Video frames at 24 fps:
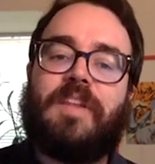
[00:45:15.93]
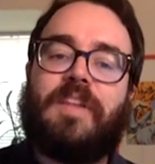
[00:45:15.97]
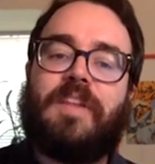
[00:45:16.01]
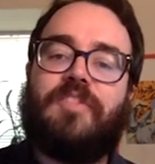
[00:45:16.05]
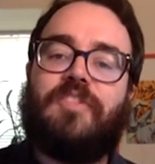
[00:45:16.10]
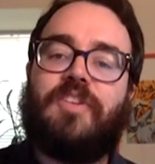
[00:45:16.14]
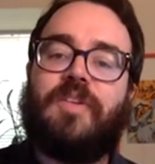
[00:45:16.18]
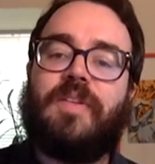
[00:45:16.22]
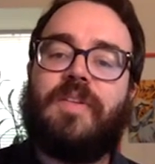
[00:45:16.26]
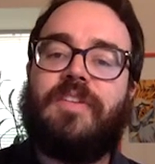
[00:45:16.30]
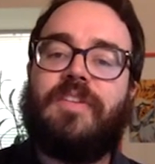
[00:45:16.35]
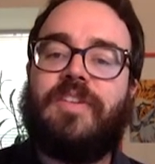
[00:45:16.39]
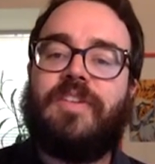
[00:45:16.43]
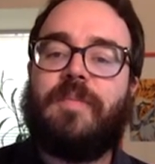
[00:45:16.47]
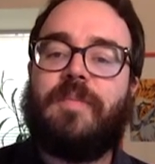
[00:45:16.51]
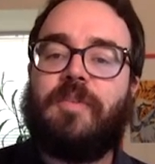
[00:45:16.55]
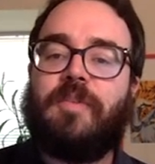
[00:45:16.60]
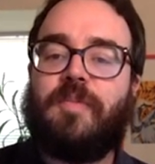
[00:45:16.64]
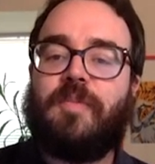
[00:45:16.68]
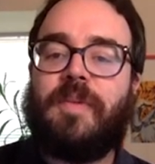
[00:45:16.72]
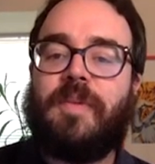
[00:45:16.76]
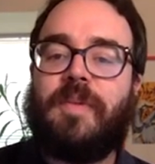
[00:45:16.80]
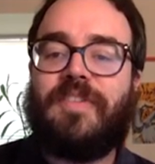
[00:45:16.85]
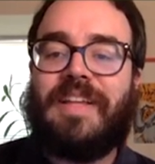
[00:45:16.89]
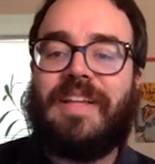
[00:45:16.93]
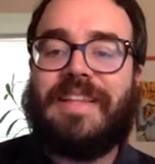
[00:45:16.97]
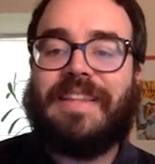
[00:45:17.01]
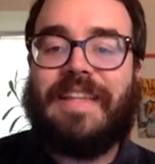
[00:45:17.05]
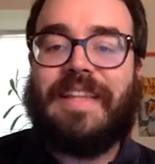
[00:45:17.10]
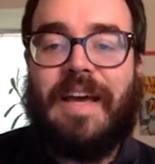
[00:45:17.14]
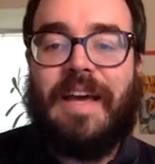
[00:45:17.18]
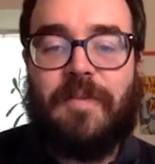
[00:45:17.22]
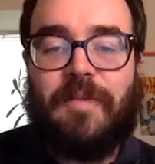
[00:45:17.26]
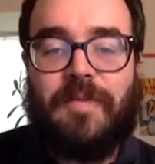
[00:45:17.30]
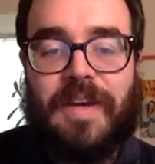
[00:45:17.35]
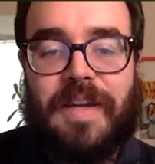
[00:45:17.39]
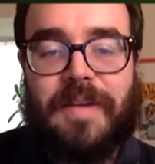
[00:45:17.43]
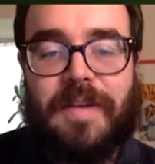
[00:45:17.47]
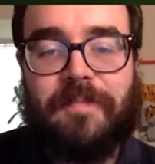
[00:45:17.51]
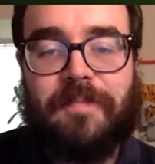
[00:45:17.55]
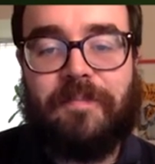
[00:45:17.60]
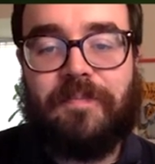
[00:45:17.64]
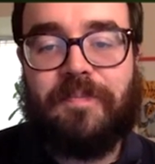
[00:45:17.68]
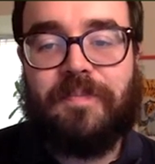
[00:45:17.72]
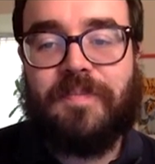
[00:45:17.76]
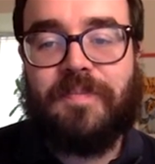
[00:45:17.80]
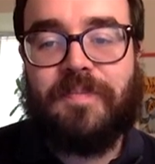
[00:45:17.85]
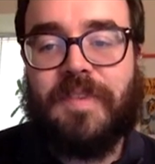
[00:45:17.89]
So then
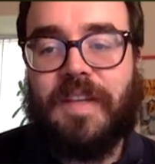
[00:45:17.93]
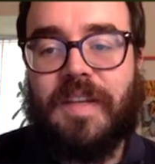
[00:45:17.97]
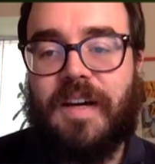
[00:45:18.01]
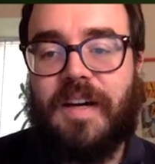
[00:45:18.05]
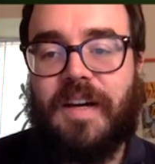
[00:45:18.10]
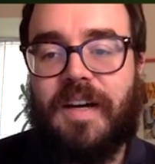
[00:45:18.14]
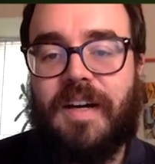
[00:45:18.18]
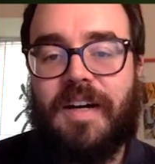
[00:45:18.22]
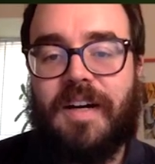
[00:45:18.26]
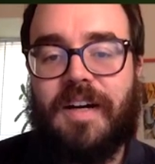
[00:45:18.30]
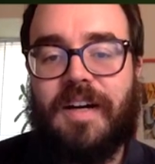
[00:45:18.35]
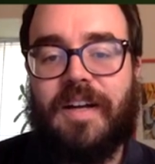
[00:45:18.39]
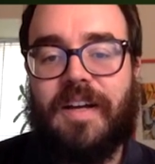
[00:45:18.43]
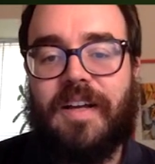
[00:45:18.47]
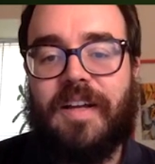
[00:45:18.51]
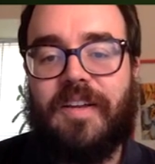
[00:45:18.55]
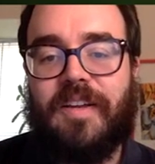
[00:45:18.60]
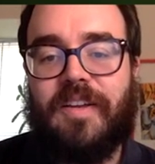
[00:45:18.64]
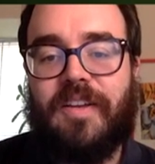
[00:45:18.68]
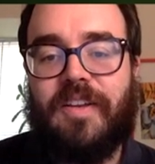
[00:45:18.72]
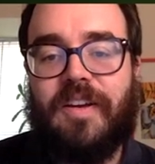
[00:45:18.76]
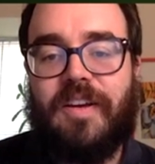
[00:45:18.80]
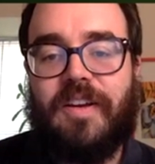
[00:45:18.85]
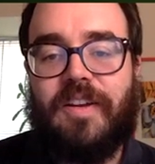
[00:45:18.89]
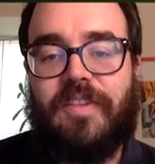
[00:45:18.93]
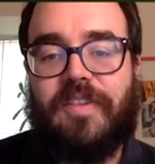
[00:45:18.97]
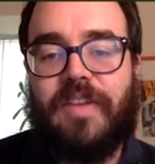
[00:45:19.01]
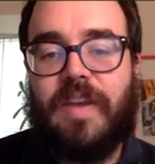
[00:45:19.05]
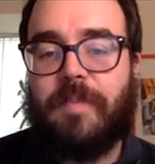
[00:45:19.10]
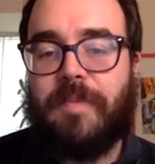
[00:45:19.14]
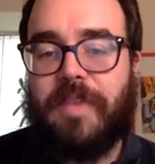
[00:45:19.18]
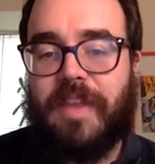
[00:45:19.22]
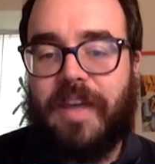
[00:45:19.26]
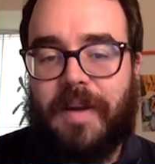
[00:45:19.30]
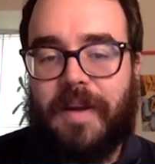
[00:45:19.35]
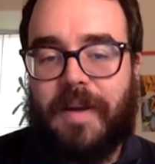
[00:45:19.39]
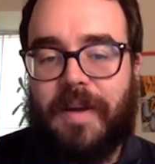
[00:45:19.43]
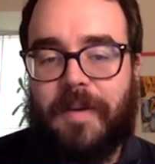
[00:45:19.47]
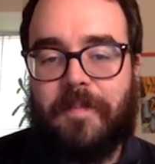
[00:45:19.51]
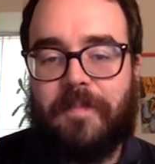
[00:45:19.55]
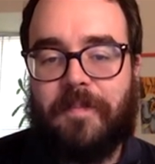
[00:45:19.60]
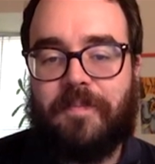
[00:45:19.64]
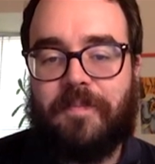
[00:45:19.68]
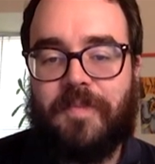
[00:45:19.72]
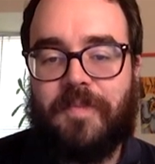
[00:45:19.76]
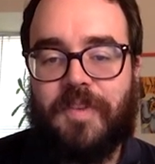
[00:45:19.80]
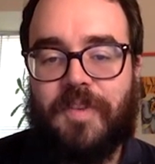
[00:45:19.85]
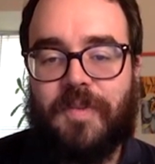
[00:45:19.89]
C++11, uh, same thing,
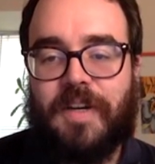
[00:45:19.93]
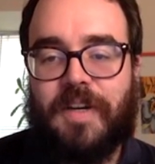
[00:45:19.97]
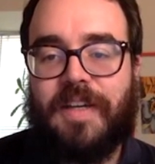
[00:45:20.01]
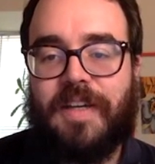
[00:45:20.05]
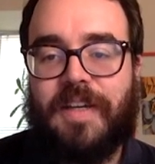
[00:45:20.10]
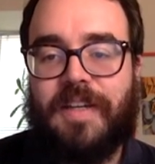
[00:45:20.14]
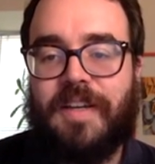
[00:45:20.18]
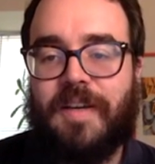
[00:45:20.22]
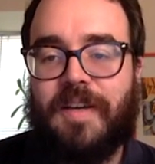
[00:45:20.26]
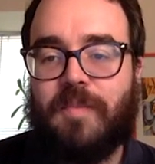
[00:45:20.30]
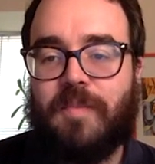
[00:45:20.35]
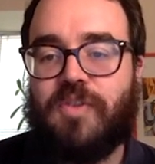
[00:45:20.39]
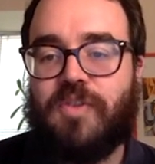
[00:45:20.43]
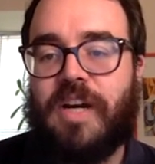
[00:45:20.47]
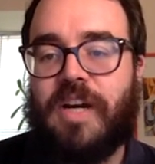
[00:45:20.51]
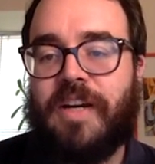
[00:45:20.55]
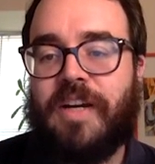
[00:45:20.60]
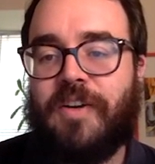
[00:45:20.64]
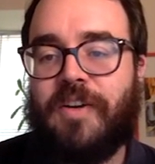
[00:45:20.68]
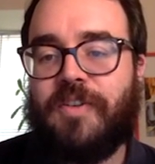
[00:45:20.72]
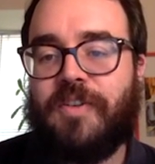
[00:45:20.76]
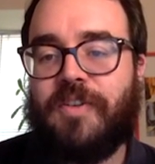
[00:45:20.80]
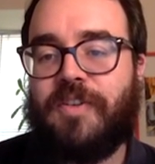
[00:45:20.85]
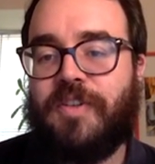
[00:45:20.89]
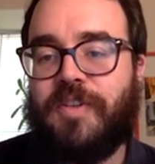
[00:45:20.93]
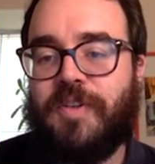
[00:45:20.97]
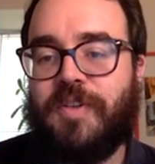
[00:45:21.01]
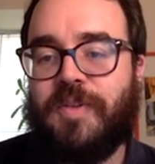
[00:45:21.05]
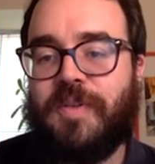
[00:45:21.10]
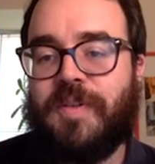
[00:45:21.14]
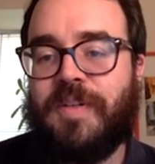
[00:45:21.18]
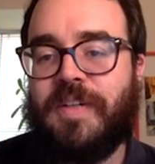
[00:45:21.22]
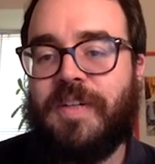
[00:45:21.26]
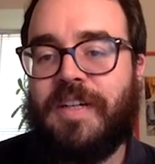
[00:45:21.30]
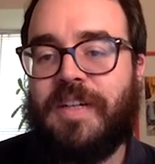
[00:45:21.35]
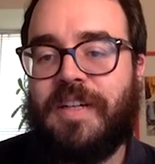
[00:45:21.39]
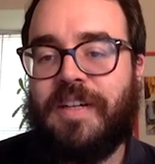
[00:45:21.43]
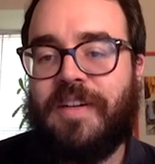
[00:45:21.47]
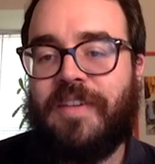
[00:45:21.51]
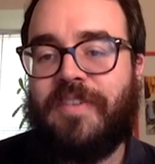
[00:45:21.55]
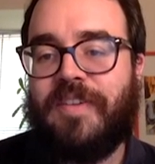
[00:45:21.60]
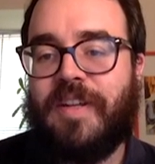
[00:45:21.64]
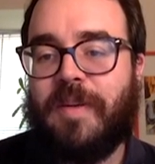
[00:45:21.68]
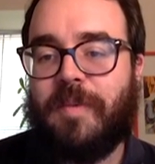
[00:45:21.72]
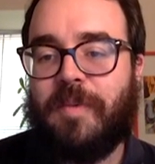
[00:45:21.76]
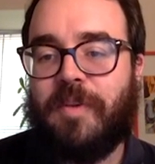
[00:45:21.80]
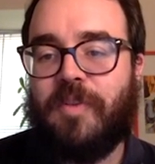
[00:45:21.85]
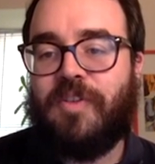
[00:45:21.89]
right? Prior to uh,
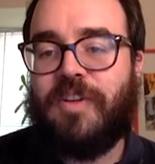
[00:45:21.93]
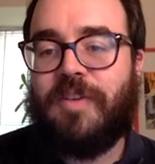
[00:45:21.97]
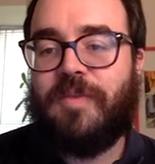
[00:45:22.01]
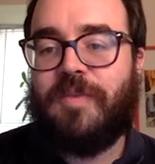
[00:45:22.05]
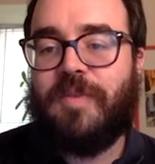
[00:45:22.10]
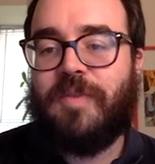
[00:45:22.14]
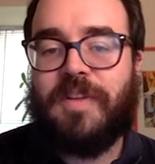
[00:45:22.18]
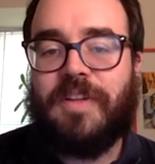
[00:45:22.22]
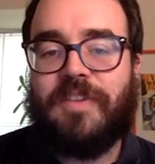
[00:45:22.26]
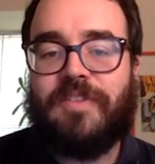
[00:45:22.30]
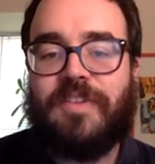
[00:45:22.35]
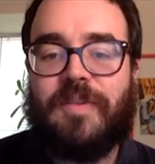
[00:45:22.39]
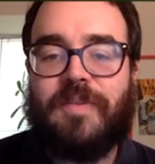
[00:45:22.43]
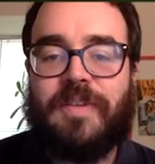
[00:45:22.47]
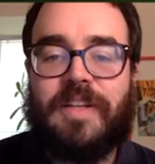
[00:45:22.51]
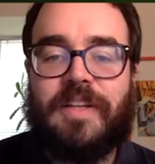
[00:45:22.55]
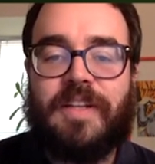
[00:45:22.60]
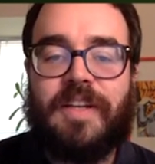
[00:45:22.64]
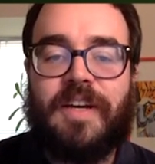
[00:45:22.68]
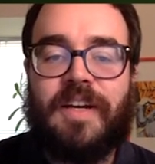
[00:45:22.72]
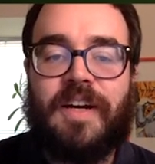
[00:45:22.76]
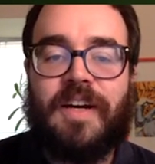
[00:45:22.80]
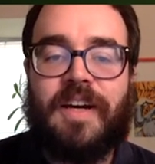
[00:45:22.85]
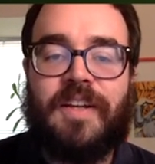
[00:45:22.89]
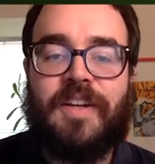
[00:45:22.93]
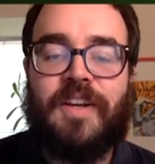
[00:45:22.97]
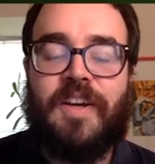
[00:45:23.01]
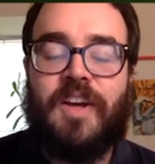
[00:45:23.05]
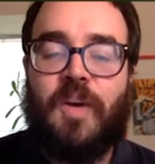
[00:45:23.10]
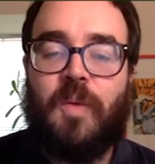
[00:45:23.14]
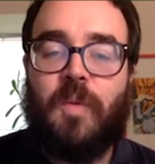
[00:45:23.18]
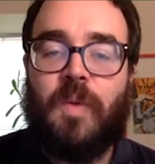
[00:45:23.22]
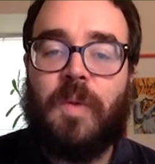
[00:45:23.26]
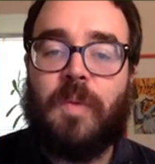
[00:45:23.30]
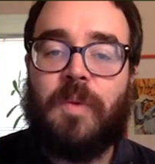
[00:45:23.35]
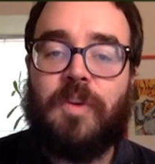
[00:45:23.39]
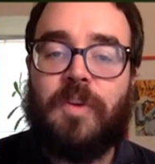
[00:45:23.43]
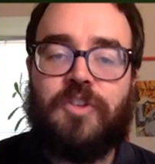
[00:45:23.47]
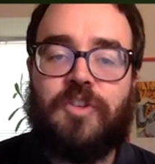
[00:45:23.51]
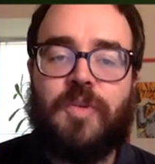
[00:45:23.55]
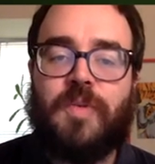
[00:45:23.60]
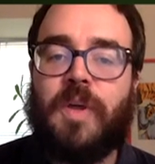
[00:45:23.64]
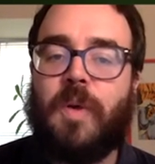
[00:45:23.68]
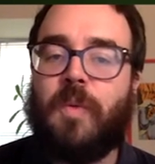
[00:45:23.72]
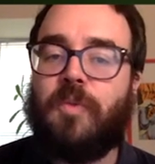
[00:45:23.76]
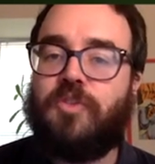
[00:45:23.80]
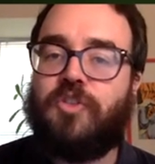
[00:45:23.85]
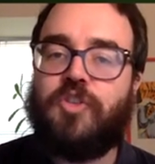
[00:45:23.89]
CWG 1579, we would
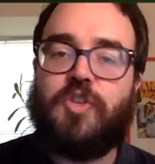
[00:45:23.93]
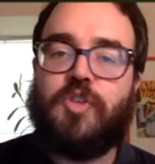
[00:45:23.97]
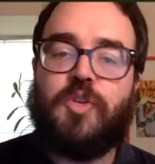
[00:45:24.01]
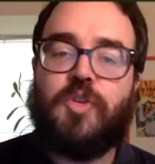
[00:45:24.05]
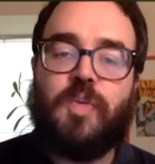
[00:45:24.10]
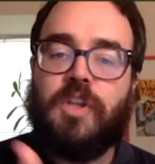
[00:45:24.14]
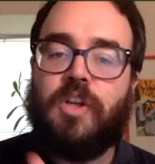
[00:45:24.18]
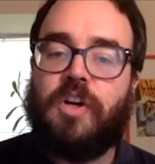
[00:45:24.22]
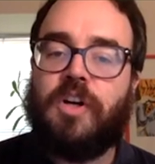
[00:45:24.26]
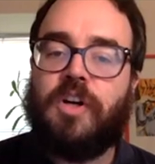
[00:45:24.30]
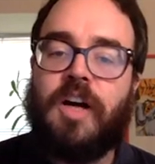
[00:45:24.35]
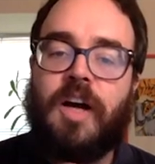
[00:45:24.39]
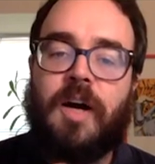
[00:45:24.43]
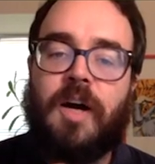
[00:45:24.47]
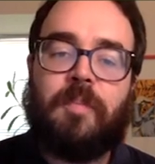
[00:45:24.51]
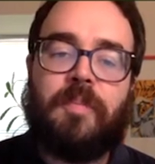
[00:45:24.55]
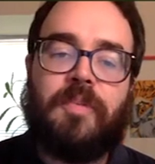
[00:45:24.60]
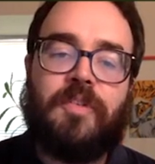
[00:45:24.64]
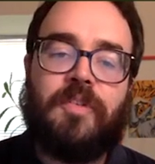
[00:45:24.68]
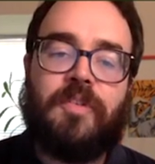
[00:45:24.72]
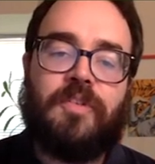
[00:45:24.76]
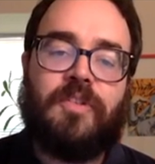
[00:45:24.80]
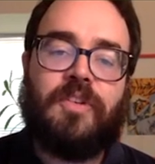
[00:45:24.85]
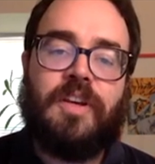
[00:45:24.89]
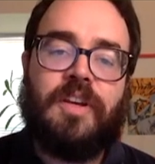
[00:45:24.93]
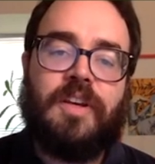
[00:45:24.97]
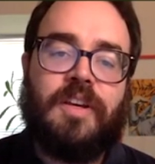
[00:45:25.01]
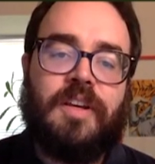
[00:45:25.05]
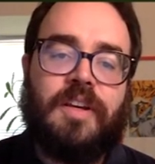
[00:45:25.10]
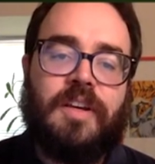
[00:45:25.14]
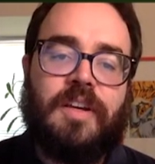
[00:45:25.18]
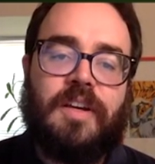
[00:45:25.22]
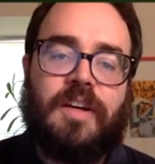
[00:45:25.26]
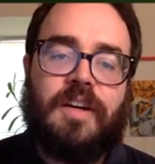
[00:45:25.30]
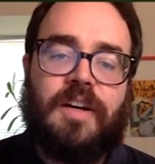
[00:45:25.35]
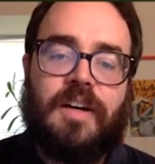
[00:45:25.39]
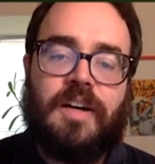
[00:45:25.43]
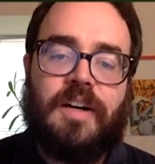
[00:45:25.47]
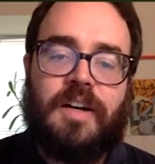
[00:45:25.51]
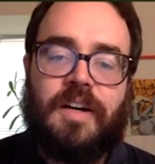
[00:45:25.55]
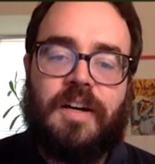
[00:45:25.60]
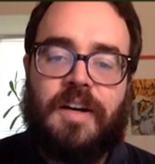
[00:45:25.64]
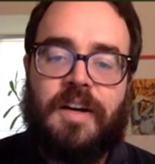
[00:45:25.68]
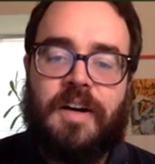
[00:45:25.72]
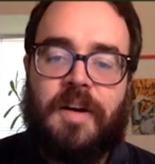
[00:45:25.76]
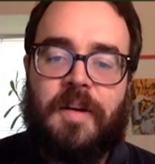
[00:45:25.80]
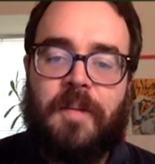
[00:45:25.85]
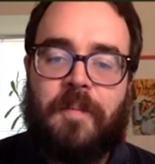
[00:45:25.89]
do those two lookups.
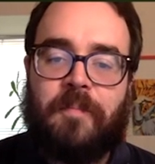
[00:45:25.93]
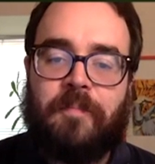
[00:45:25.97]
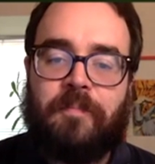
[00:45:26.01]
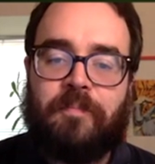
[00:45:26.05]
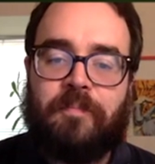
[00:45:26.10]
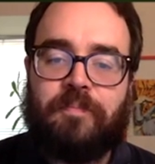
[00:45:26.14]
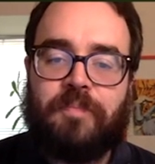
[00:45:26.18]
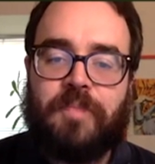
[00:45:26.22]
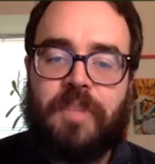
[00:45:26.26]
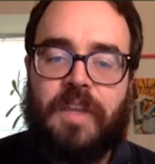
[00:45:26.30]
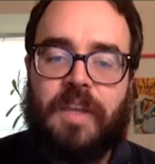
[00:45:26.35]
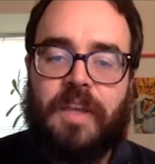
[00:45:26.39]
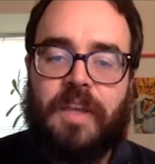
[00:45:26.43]
Um,